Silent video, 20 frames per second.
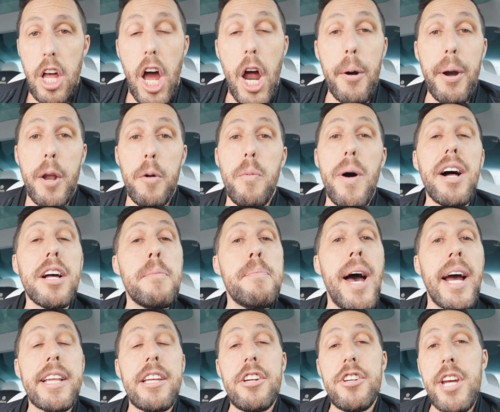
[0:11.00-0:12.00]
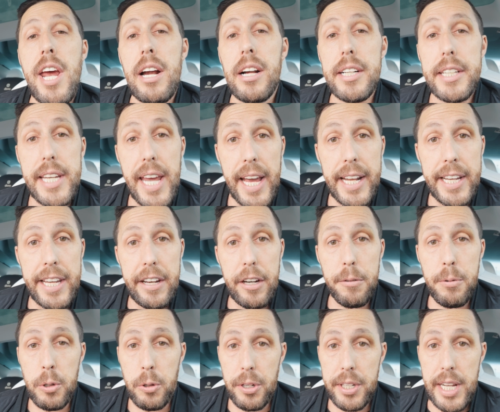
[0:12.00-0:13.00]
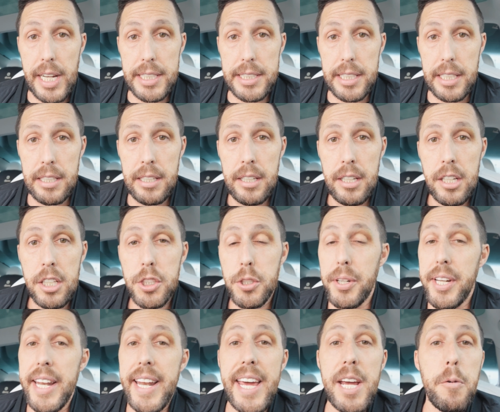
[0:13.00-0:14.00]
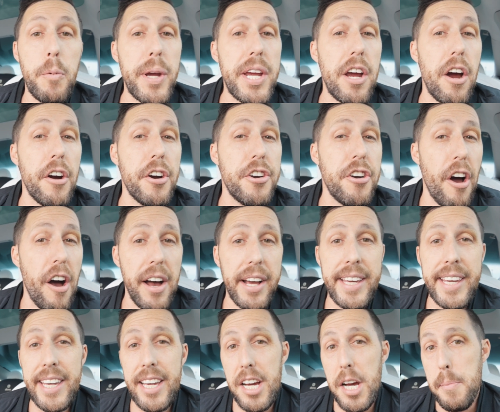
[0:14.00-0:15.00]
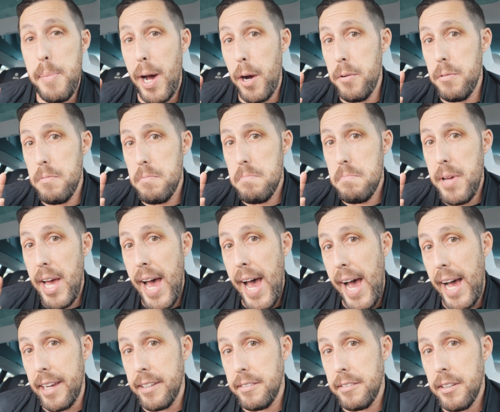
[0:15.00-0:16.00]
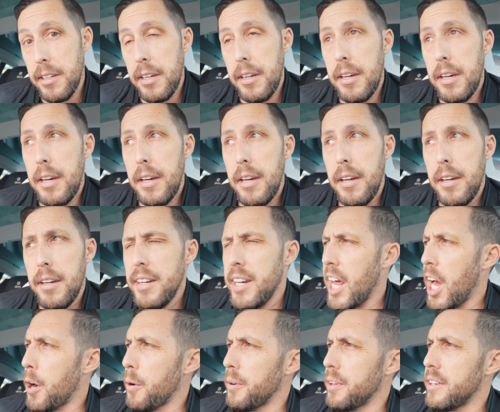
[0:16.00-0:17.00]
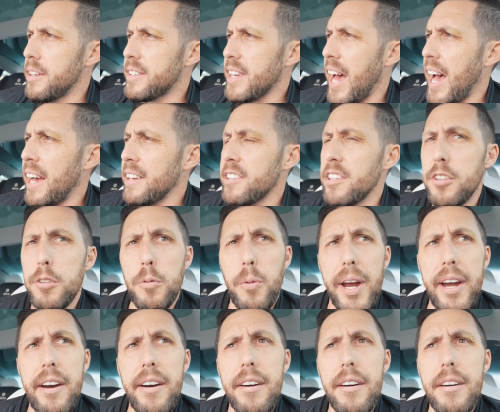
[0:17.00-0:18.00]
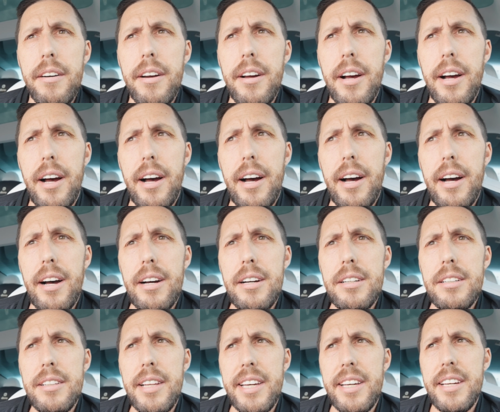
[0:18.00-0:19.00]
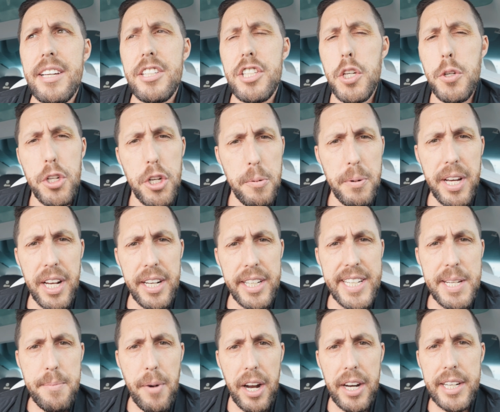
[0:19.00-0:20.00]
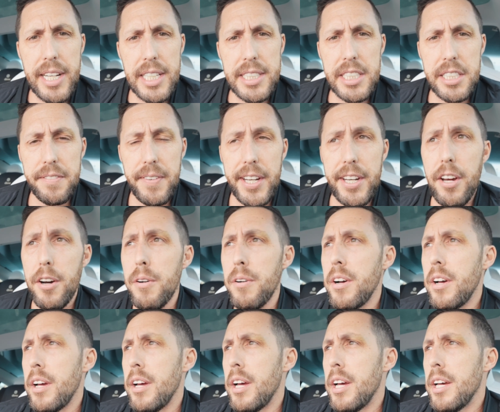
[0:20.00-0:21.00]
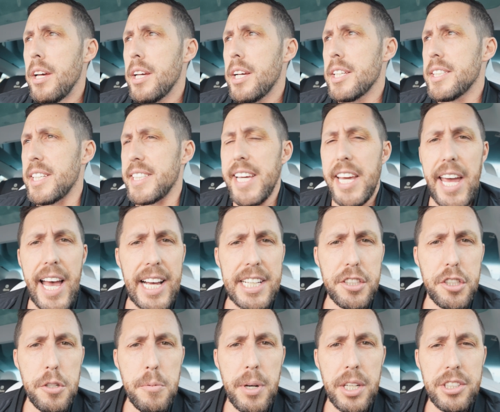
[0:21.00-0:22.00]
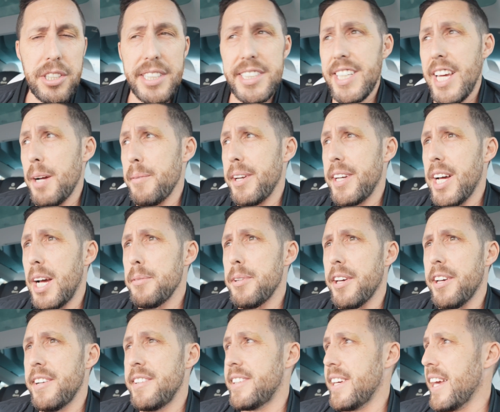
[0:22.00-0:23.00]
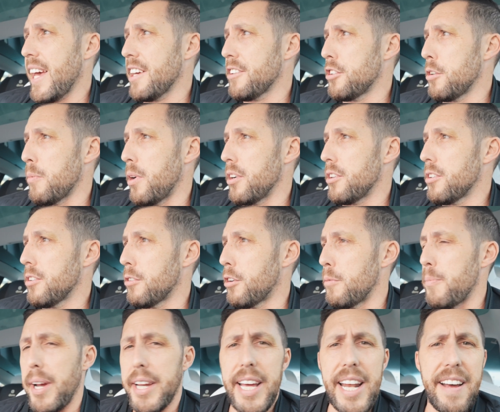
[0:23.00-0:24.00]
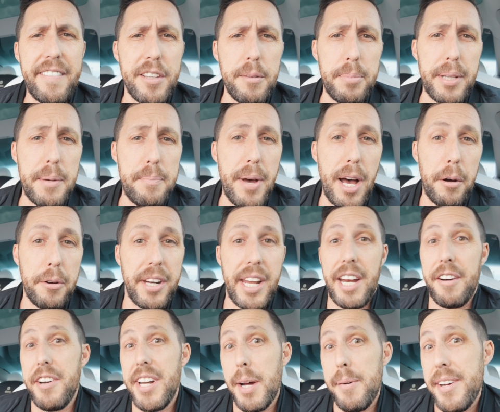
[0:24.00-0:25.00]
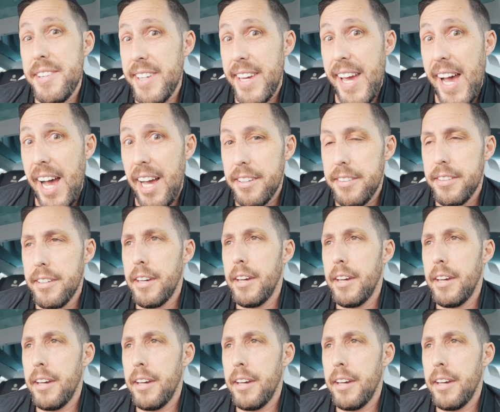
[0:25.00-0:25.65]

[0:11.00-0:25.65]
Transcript: All right, welcome back to the channel. Dan here from North Tesla. So today we are talking about ass. Now, is ass a swear? Is YouTube gonna demonetize this video? Because I say ass too much? Let's see how many times I can say ass too much. Or am I gonna have to bleep out every time I say ass?